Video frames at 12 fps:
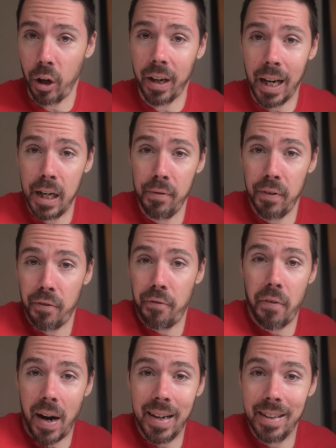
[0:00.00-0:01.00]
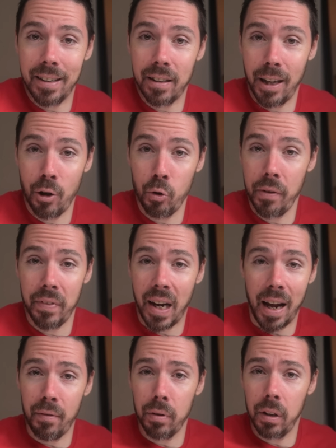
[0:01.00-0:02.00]
I can't even find it. They don't even
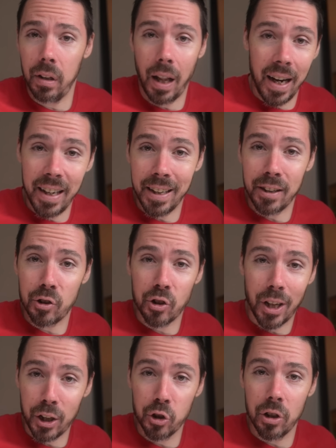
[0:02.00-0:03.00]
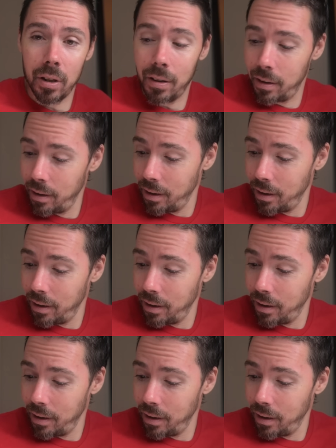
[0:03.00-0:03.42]
have a lighting section.